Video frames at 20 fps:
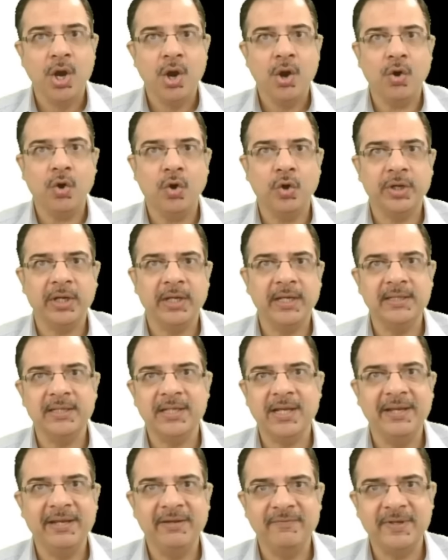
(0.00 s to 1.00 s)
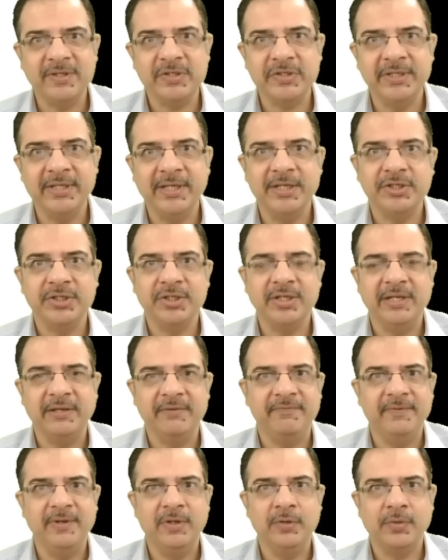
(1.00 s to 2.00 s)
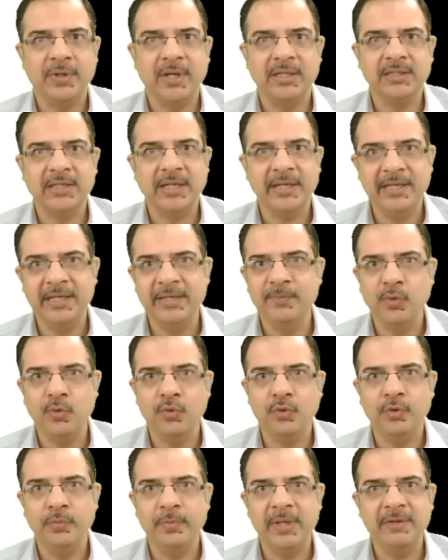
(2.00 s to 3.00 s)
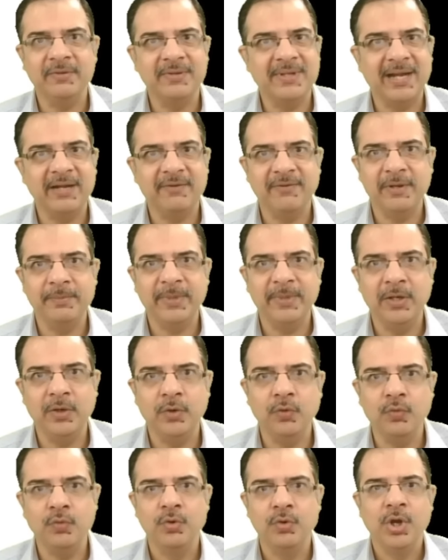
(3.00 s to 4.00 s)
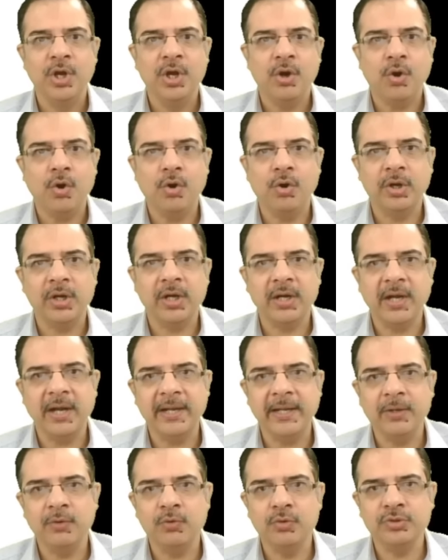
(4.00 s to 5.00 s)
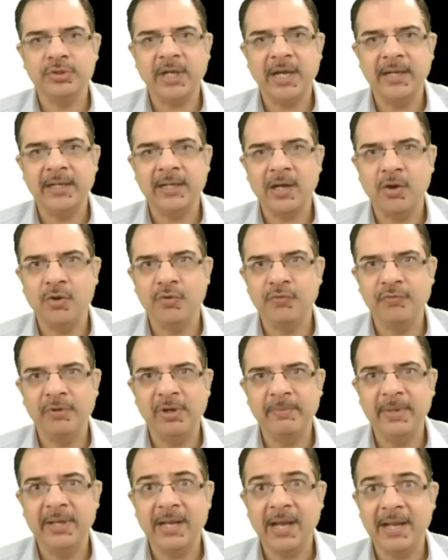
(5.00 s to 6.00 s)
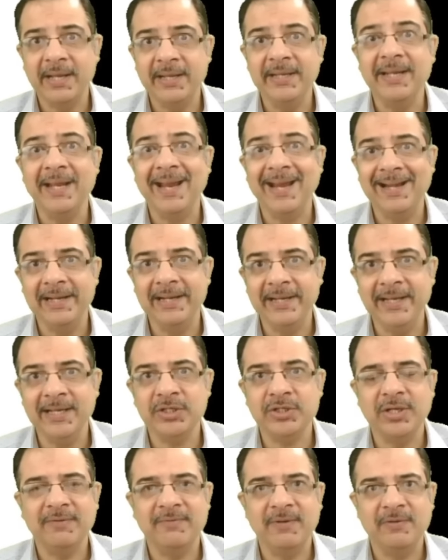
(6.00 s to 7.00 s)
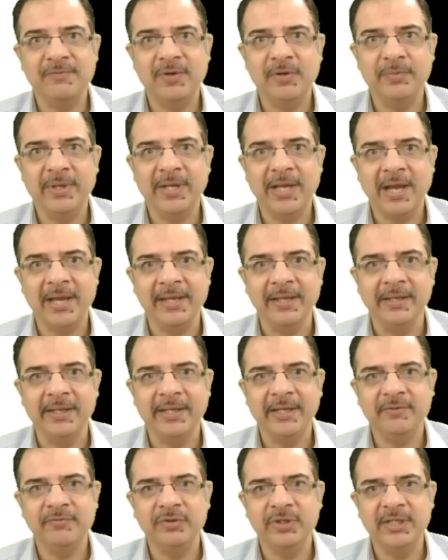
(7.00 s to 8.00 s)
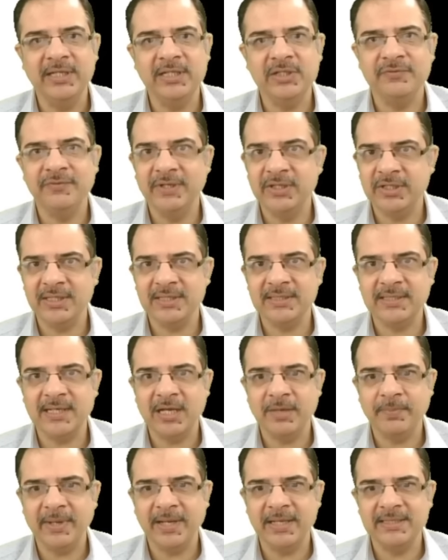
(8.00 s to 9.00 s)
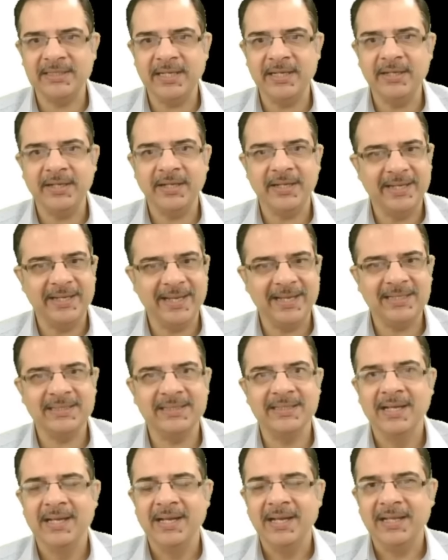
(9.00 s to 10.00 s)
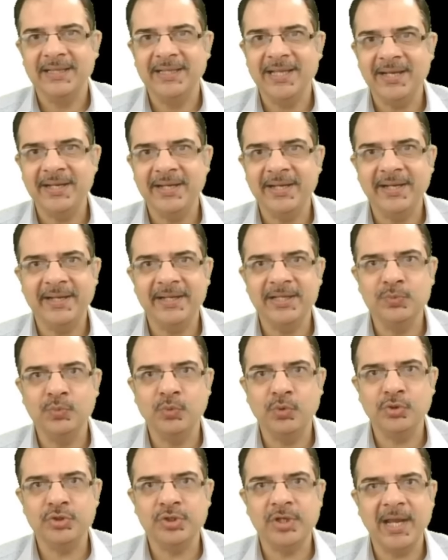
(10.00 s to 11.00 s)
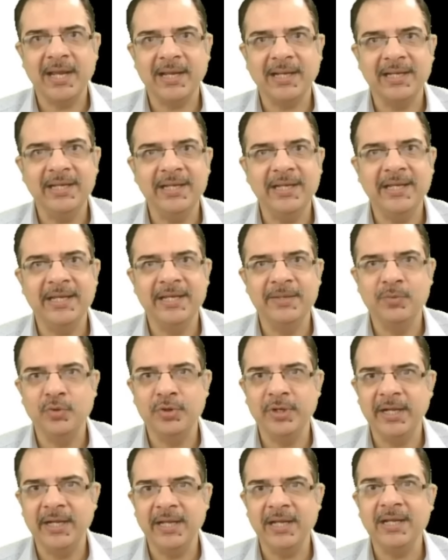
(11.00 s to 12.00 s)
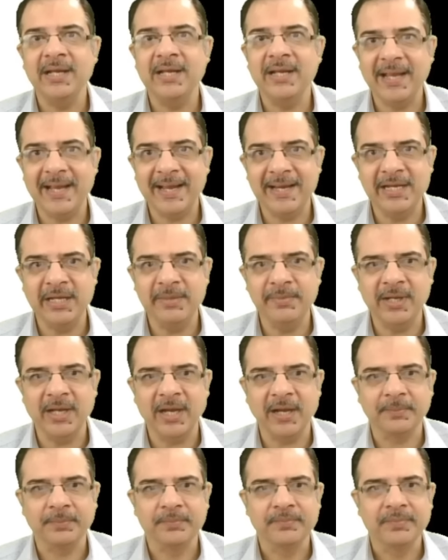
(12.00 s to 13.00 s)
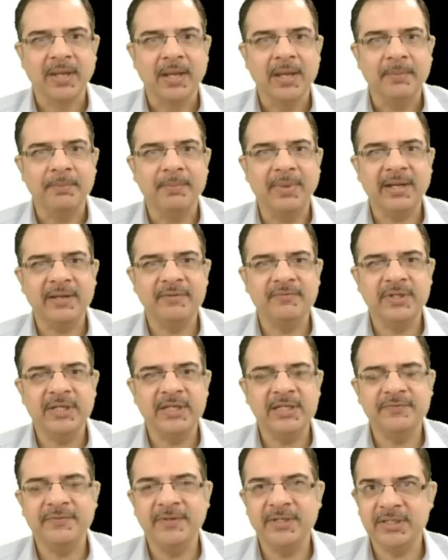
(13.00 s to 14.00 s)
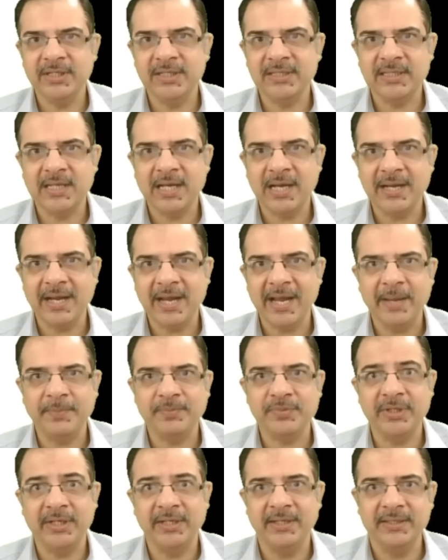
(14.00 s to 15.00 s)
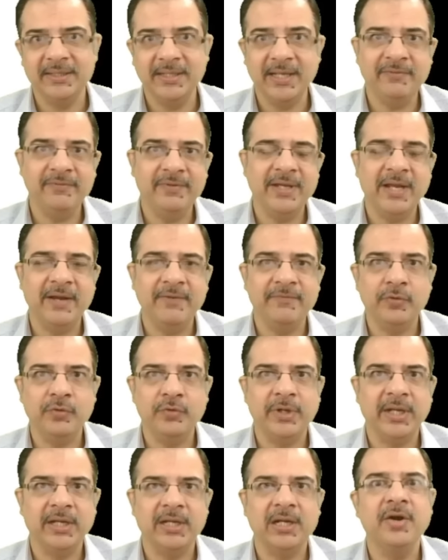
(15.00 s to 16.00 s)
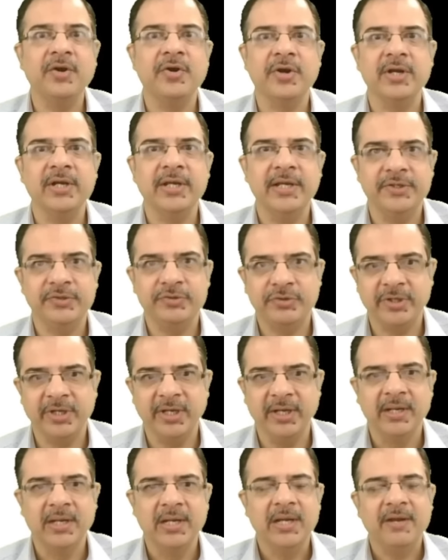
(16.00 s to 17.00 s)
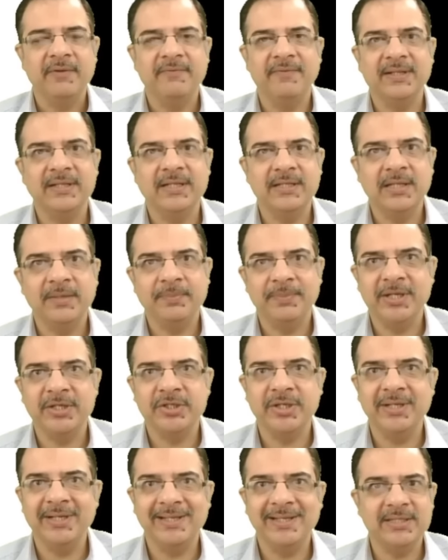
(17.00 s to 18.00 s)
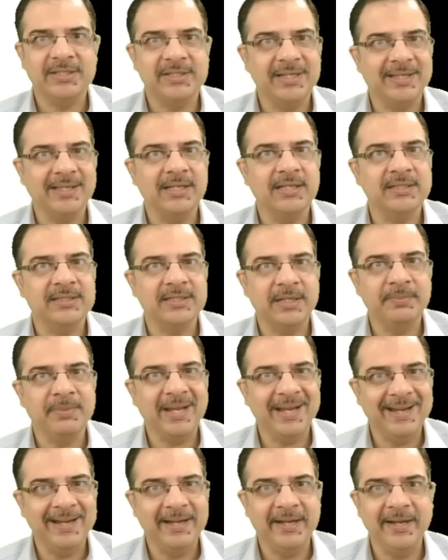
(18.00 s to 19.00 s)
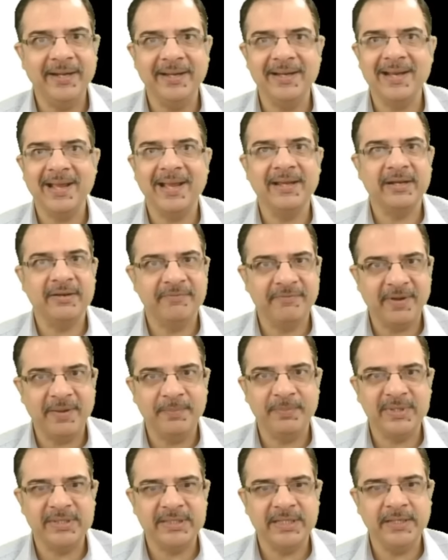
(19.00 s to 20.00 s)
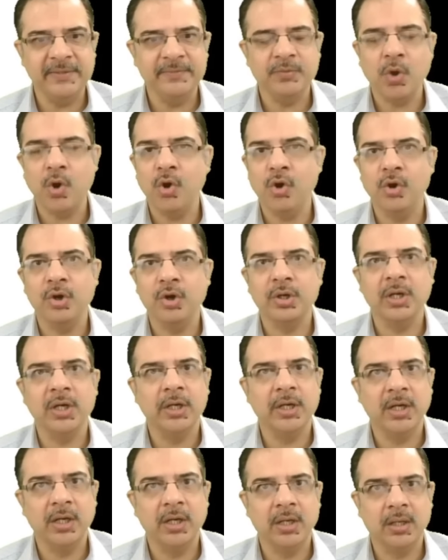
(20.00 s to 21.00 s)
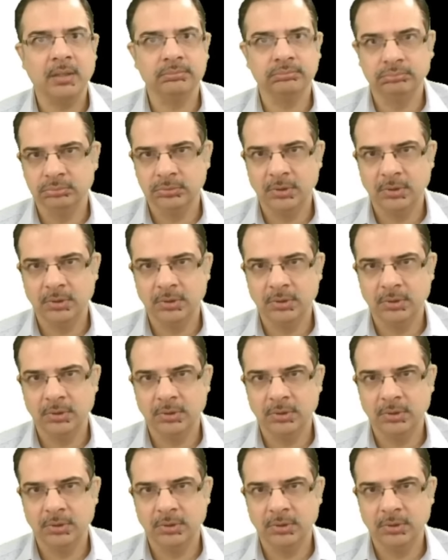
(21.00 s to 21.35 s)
or in the investigation if we look at the hemoglobin, that will be low, or reticulocyte count will be high, LDH level will be high. If these features are present, yes, then it is most likely hemolytic anemia. But if these features are absent, then we have to take a drug history, whether the patient is taking some ATT like rifampicin or